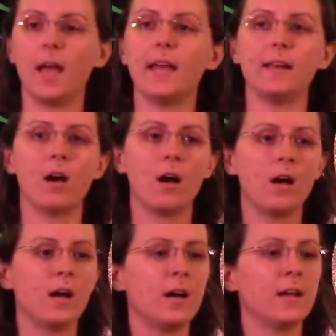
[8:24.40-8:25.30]
And
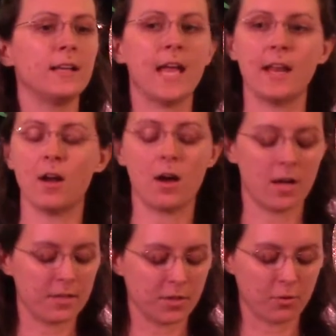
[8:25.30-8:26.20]

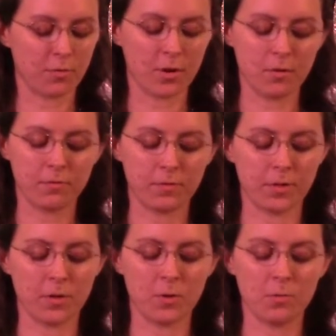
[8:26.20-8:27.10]
on the crow
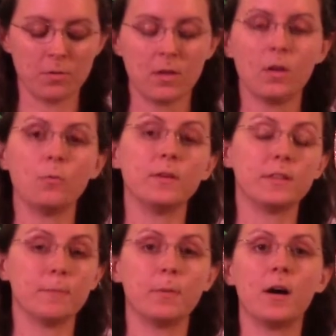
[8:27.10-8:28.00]
flew,
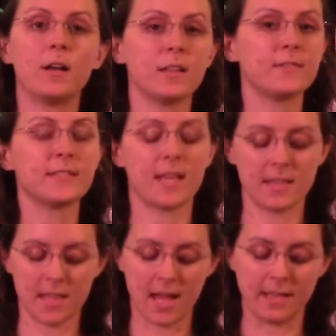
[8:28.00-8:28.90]
with the ball of
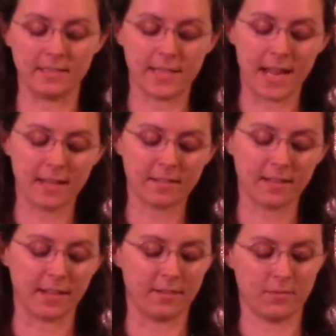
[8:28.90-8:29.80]
sunlight
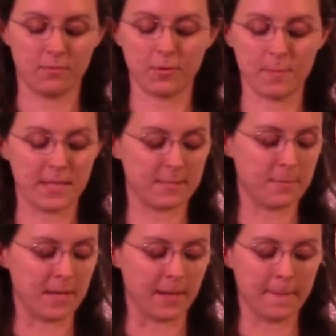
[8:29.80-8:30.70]
dangling from
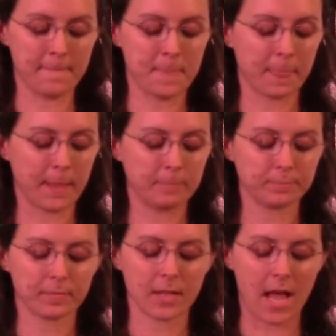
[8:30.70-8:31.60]
his beak.
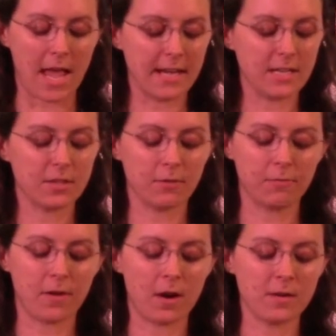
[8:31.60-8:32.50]
And in
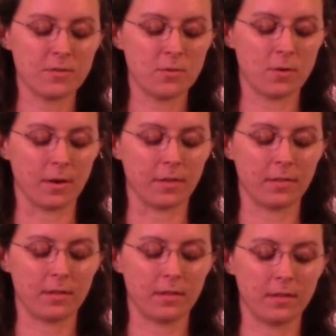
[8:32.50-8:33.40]
the far
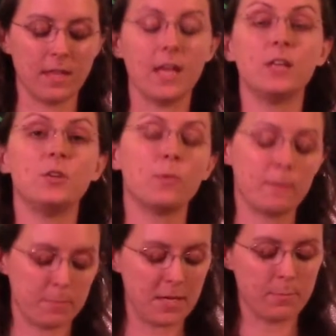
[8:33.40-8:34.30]
north, the
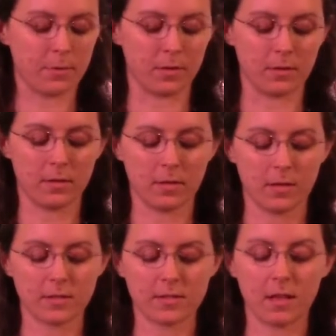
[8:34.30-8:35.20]
Inuit people
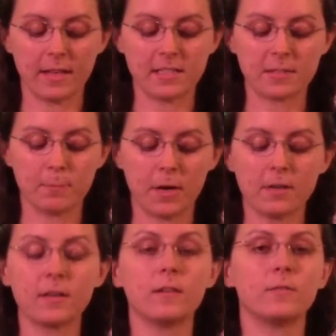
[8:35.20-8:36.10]
saw a
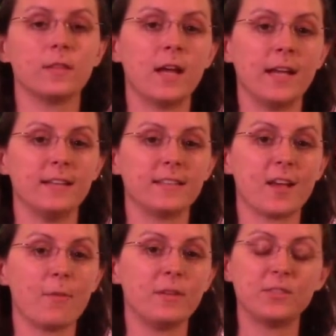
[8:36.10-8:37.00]
spark of
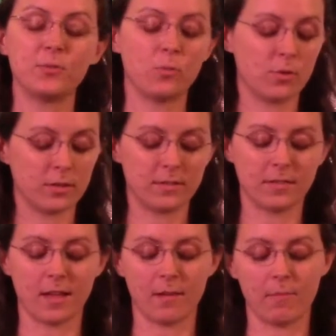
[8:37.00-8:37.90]
light coming
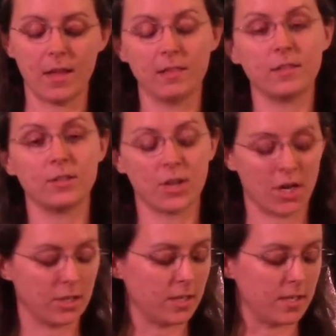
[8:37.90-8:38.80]
towards them in the
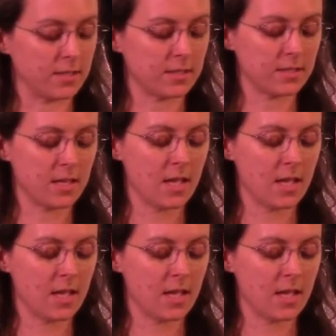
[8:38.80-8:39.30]
darkness.